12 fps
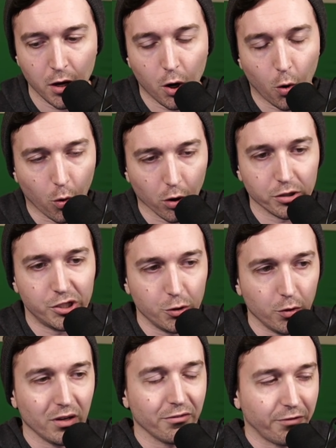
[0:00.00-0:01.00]
or are
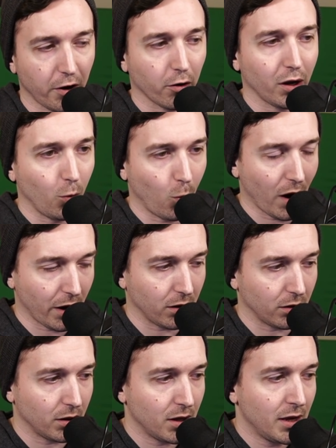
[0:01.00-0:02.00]
doing very
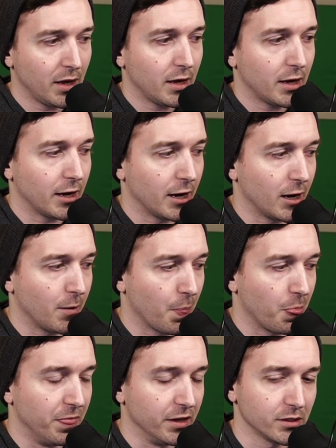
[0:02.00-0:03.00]
well,
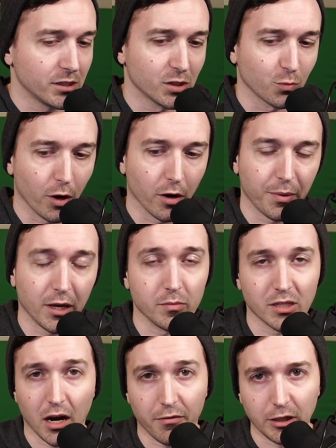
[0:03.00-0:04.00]
this is where it becomes
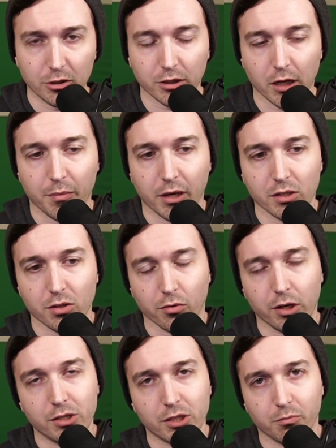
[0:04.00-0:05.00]
kind of interesting, because there
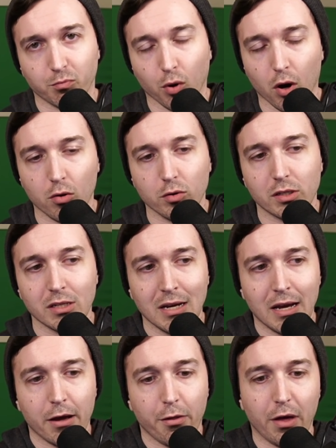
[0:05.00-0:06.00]
is some pros
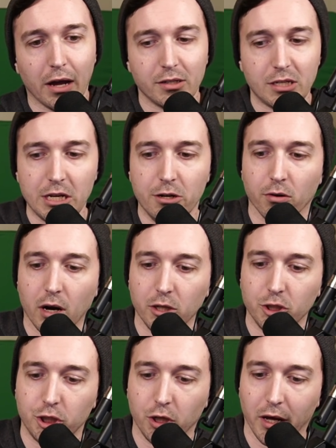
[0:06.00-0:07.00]
that teeter on,
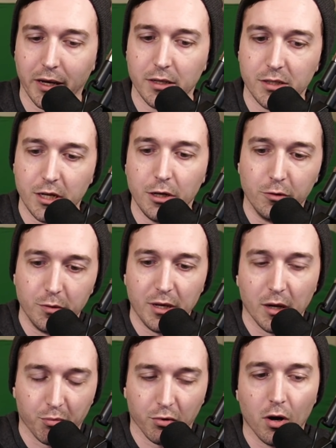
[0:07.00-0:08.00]
should I continue to be a
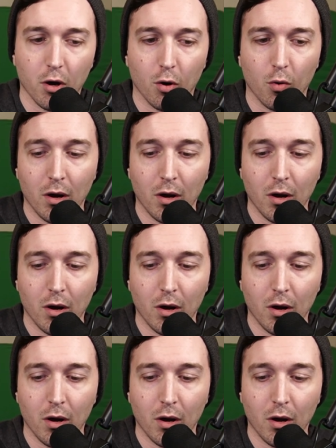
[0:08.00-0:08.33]
pro